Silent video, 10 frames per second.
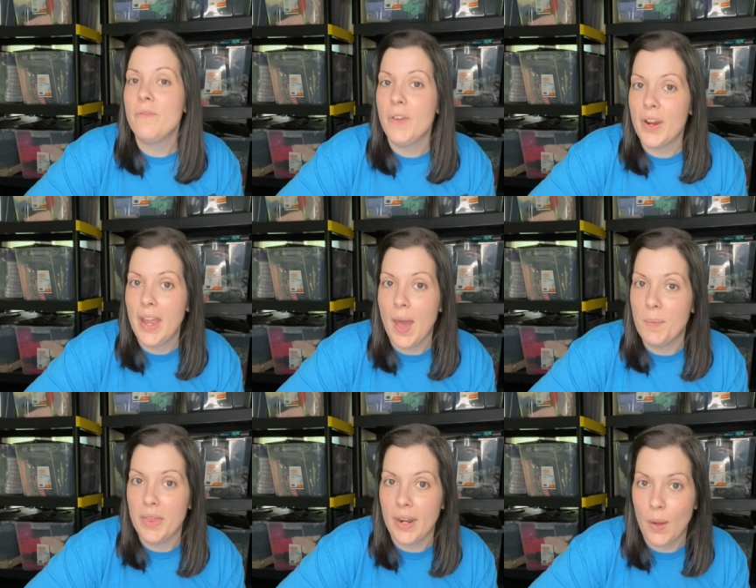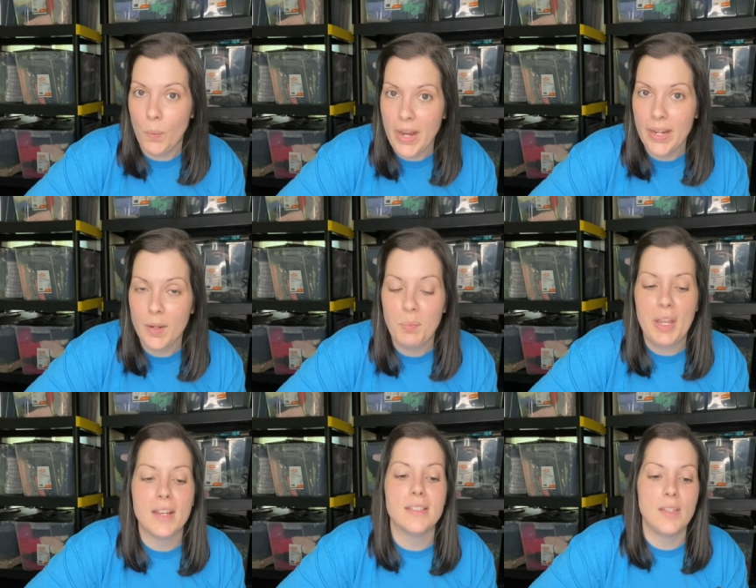very happy that I waited
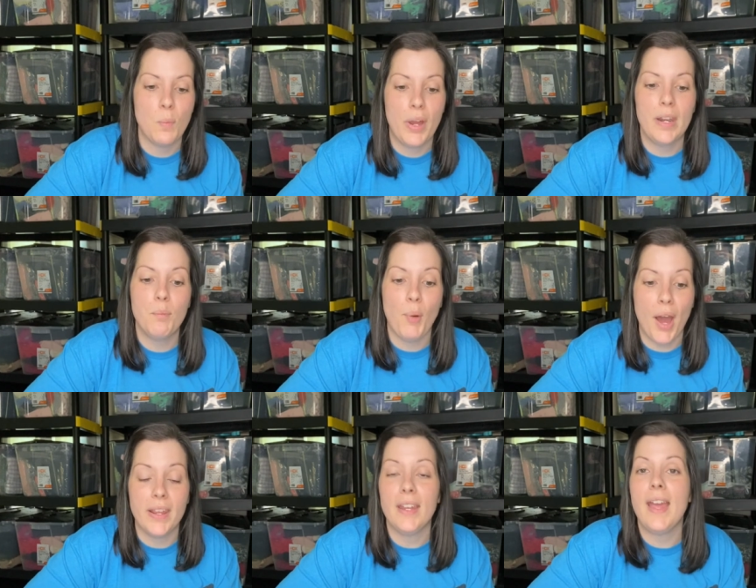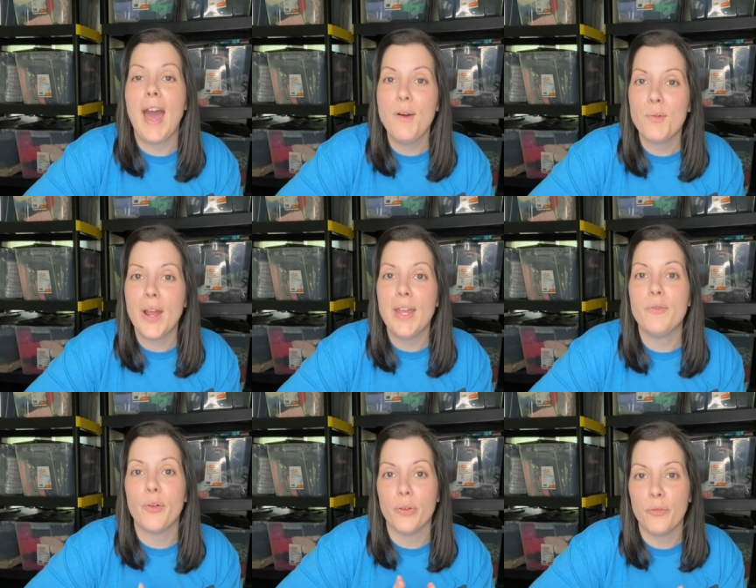because someone bought it
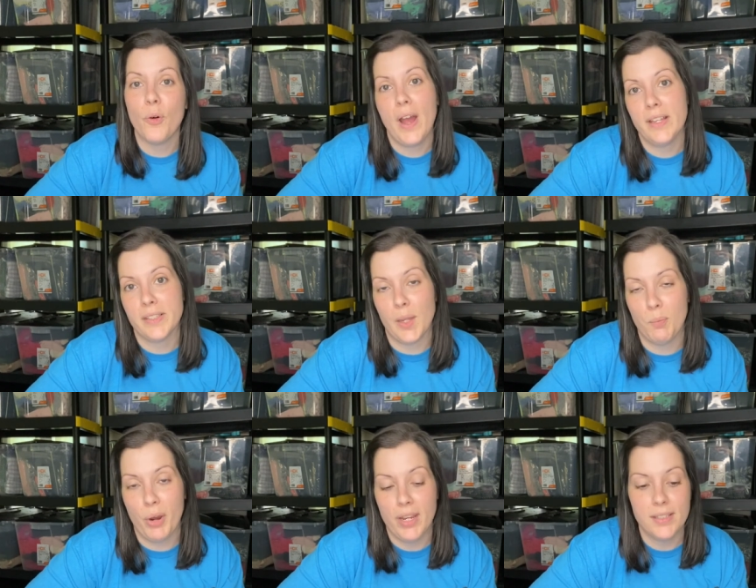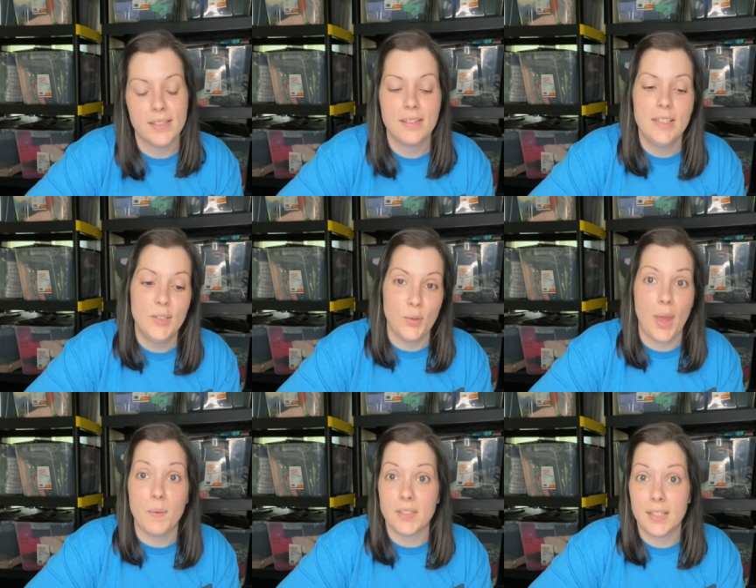outright for the full asking price. So
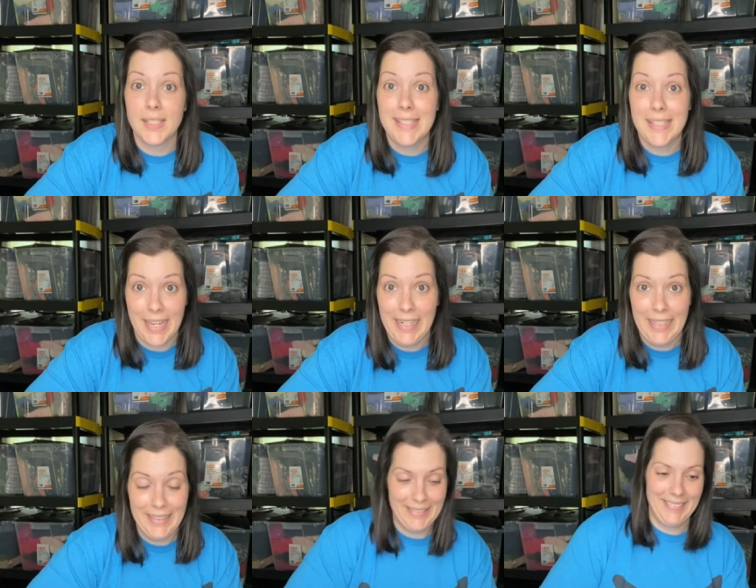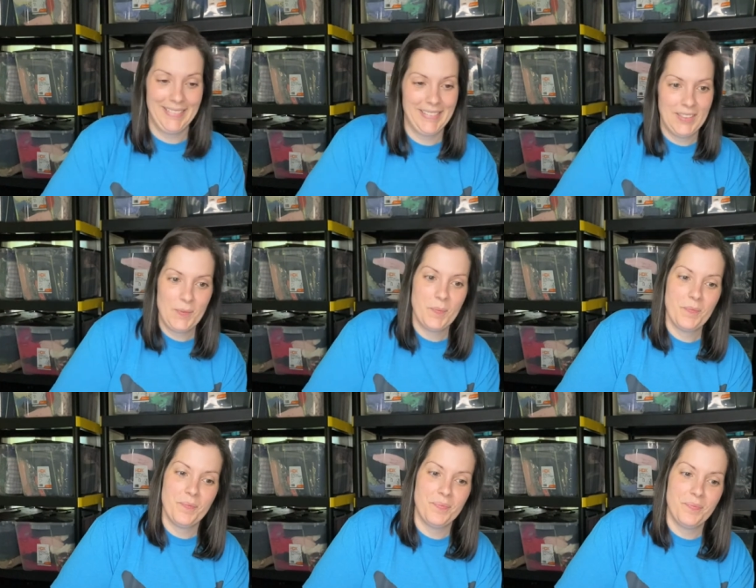that was exciting.
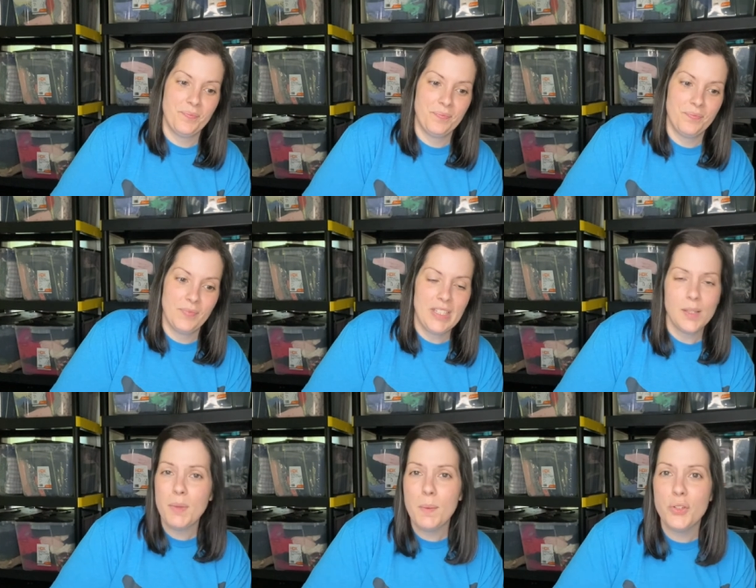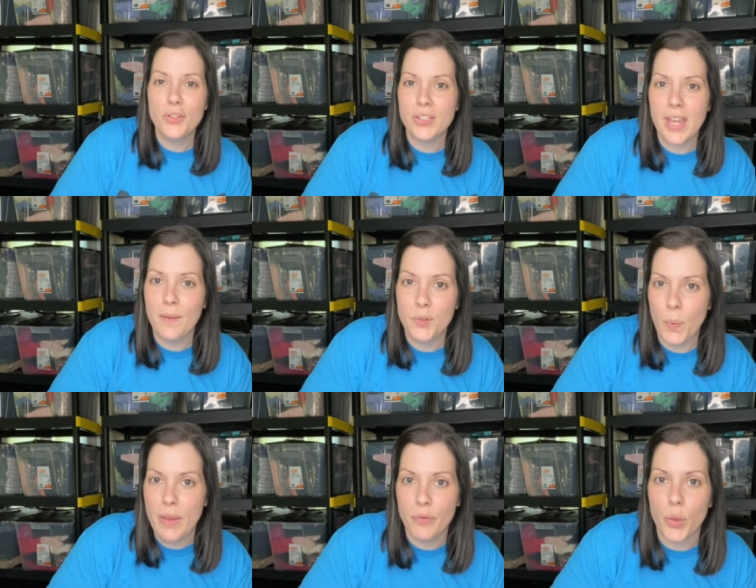Sometimes you just have to
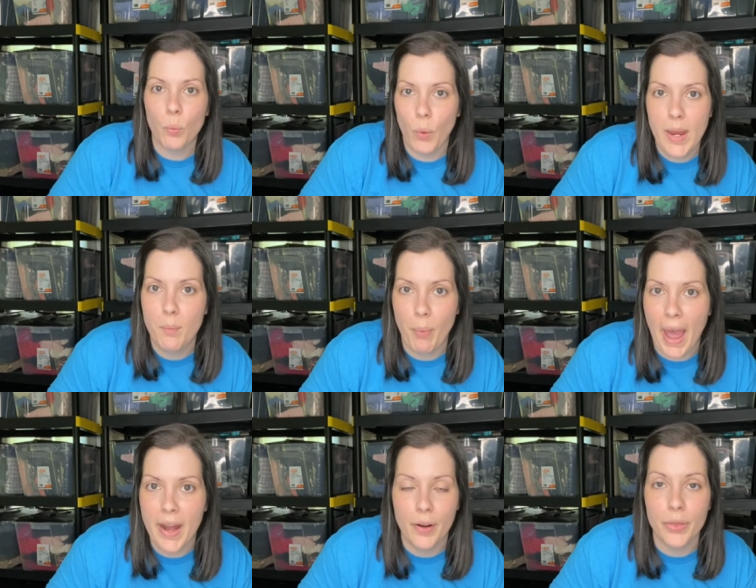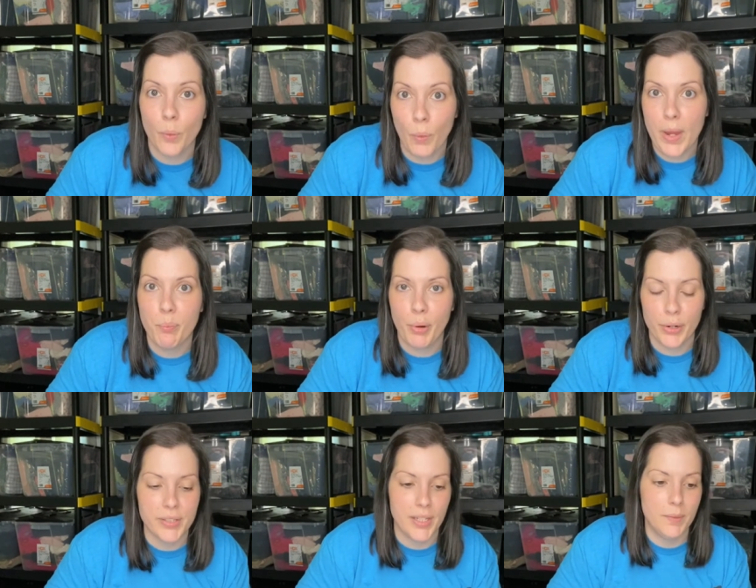wait for the right buyer and the right
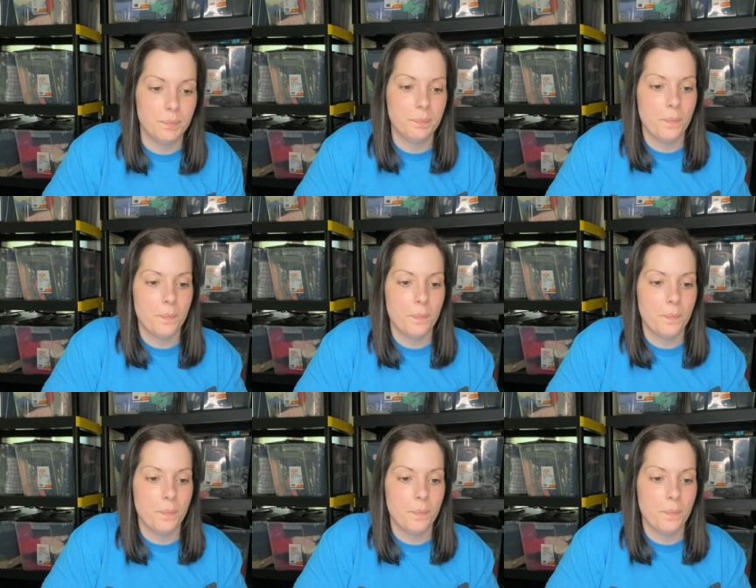person.